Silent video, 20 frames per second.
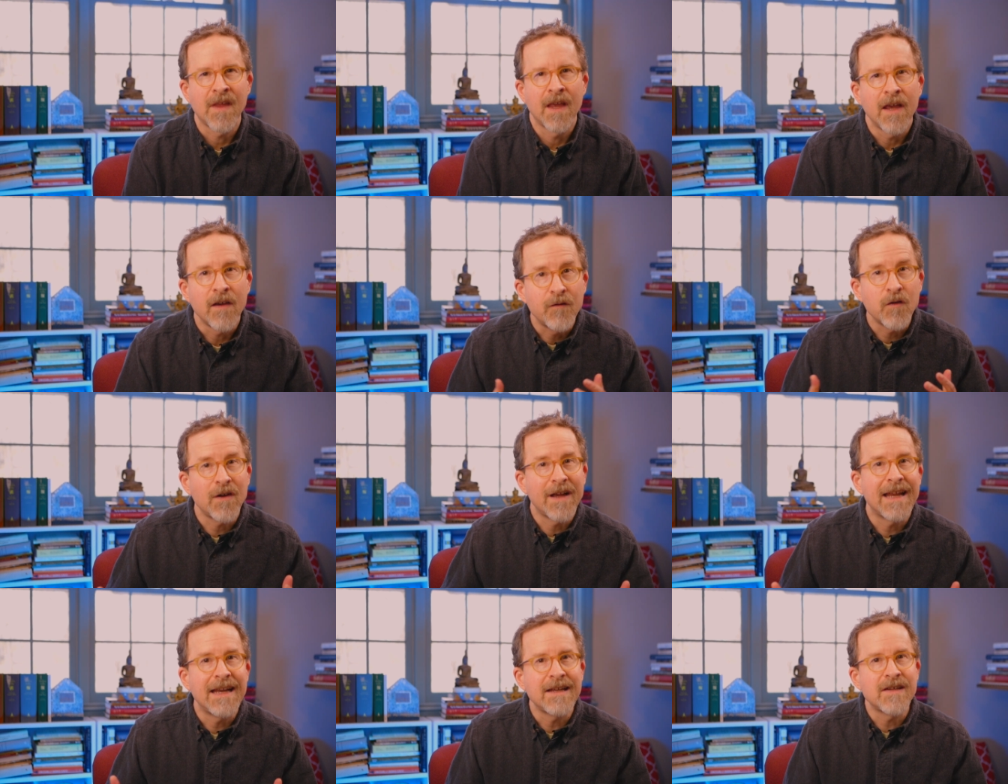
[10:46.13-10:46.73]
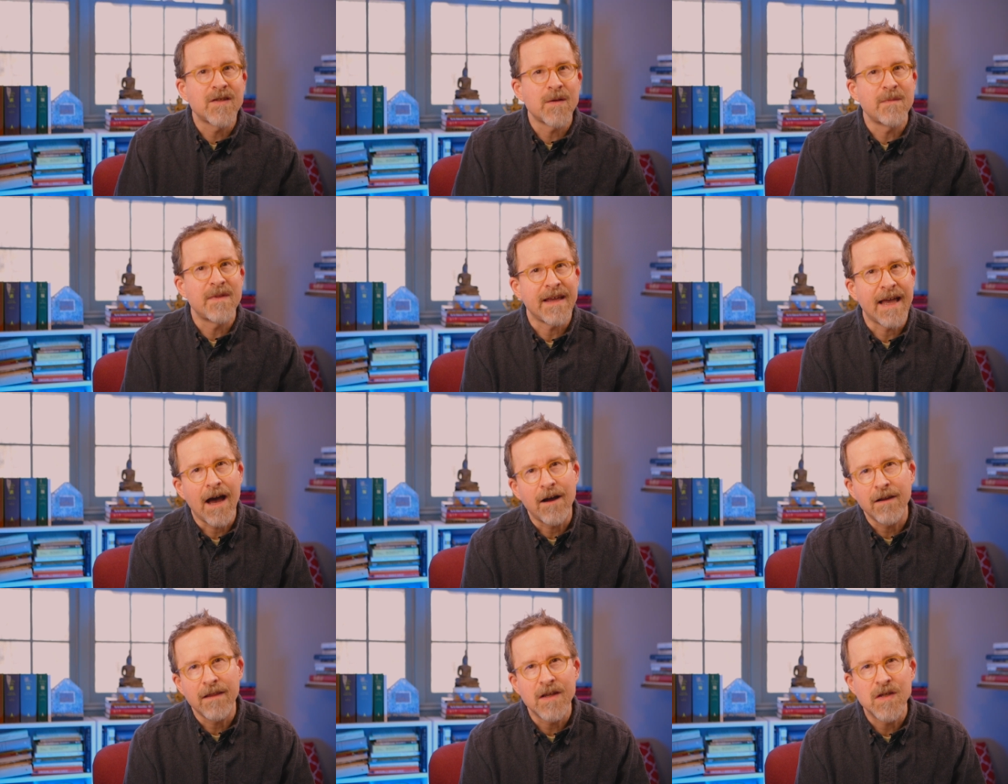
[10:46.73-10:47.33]
If you're getting something
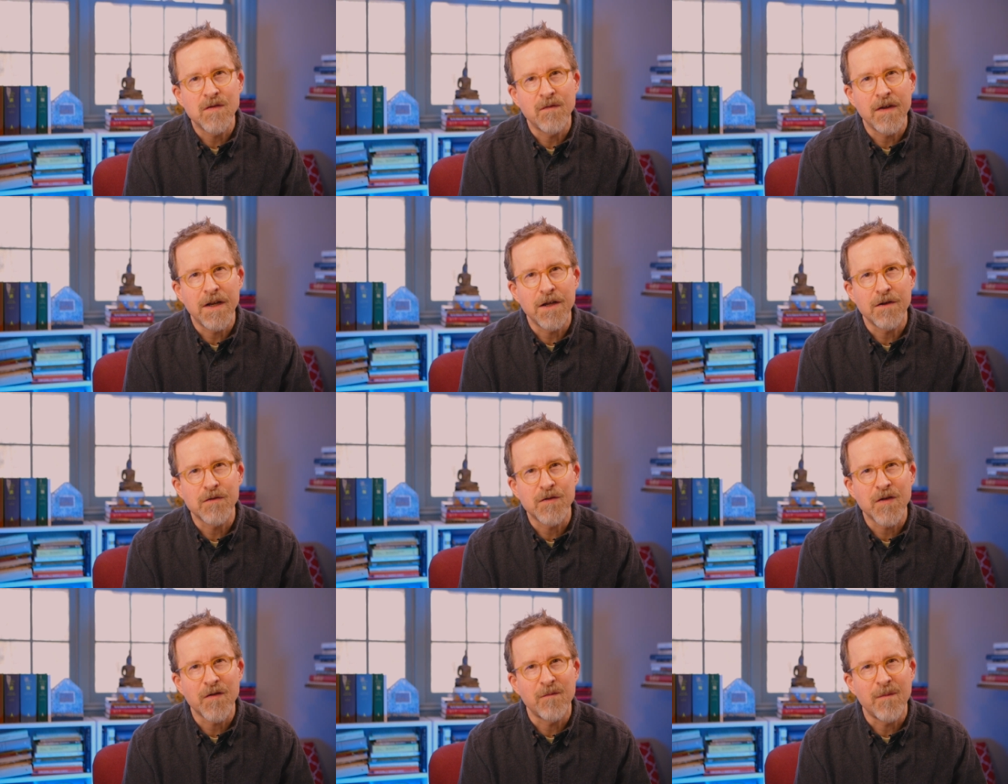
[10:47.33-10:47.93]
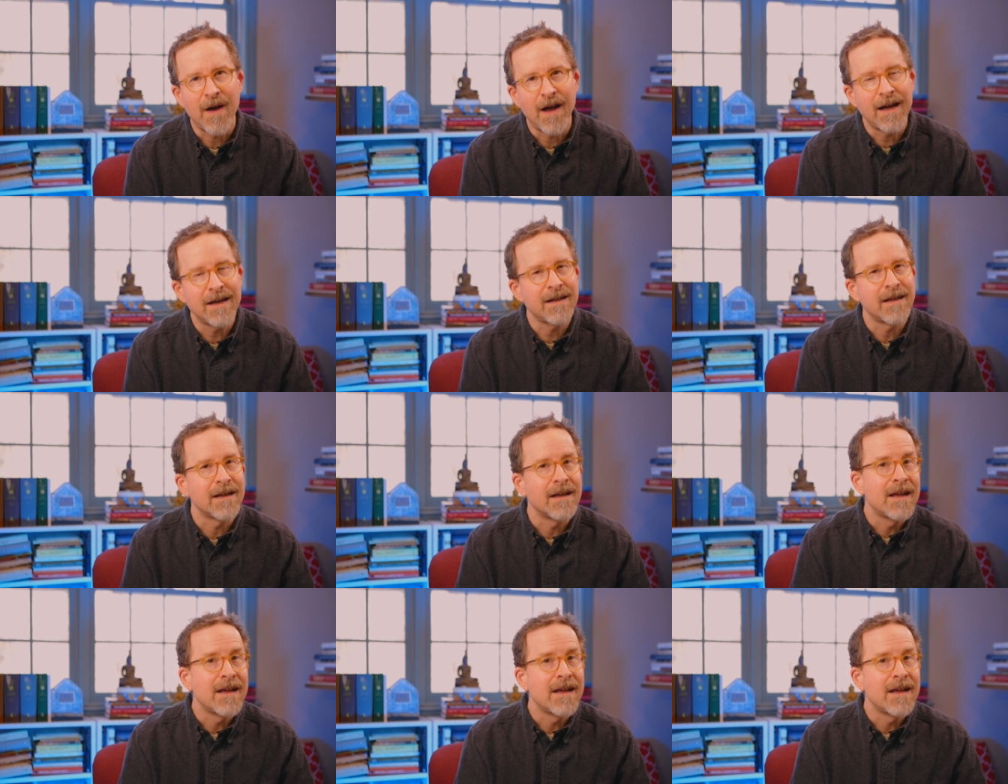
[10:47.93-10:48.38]
out of these videos of mine,